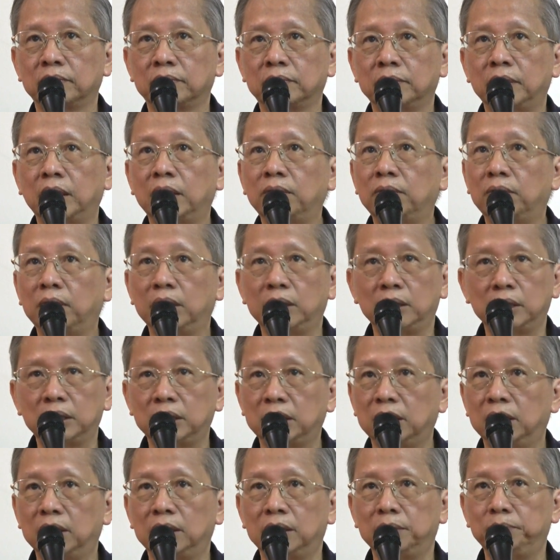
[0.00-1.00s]
That one is
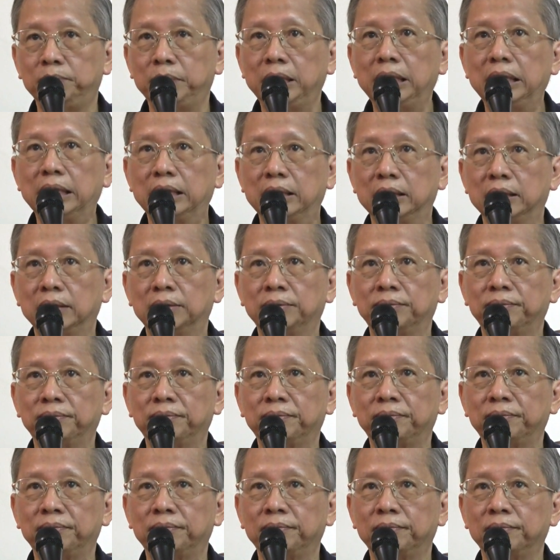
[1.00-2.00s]
not a being.
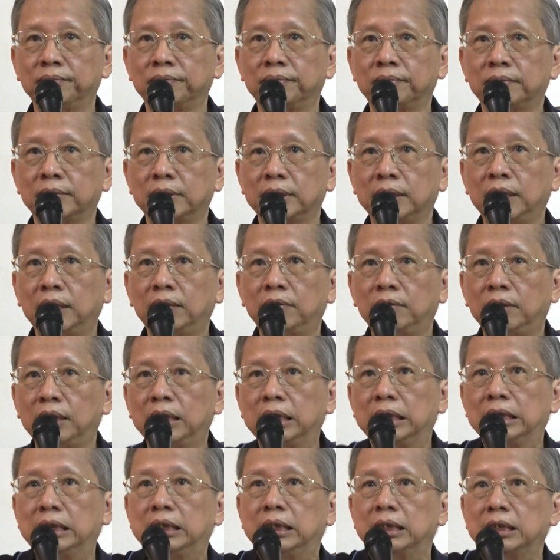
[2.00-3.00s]
That one
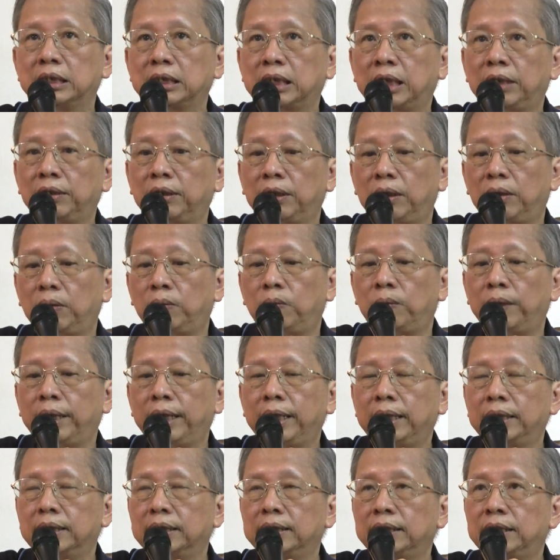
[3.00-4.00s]
is just an
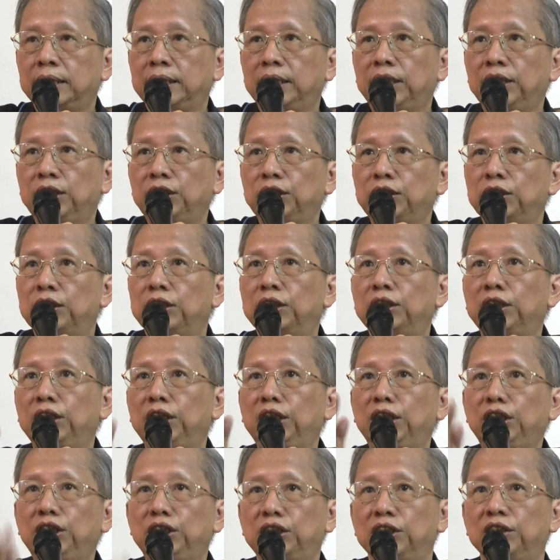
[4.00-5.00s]
awareness nature, a
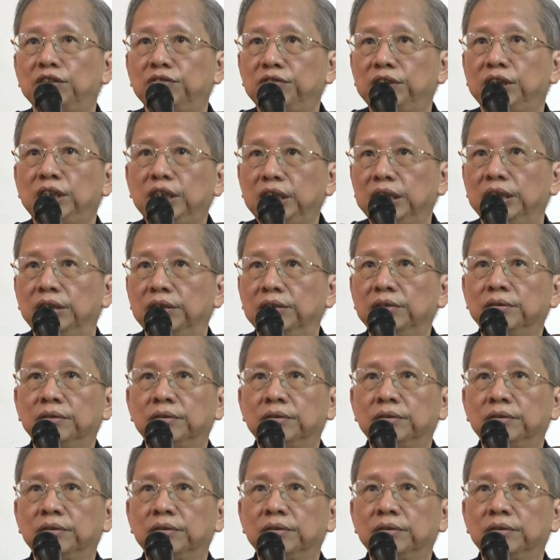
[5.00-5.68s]
nature within.